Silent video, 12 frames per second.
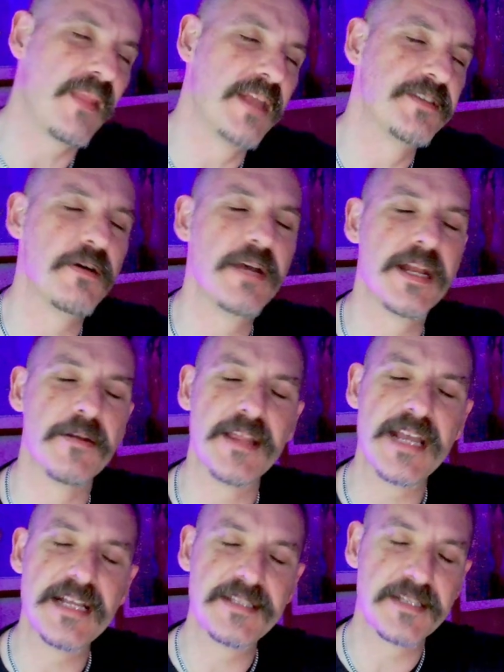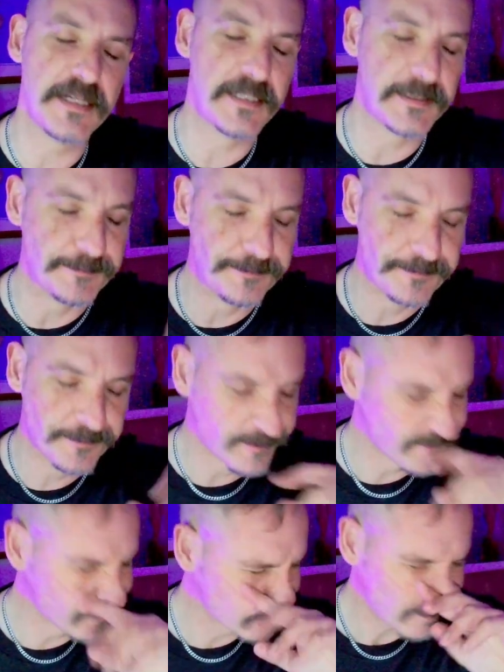So anyway, that's all.
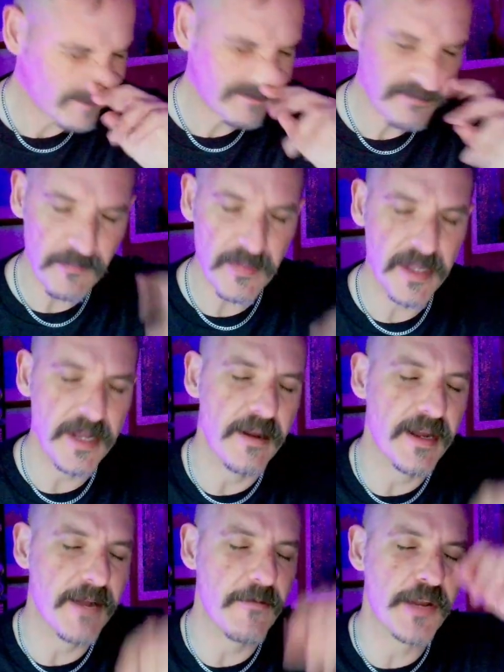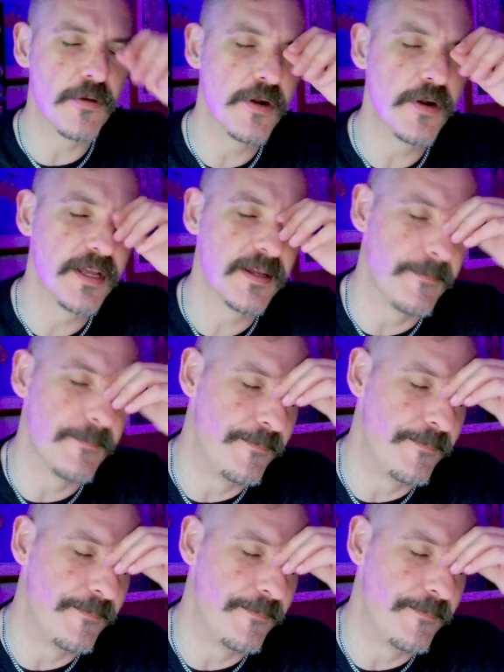You know, and I recorded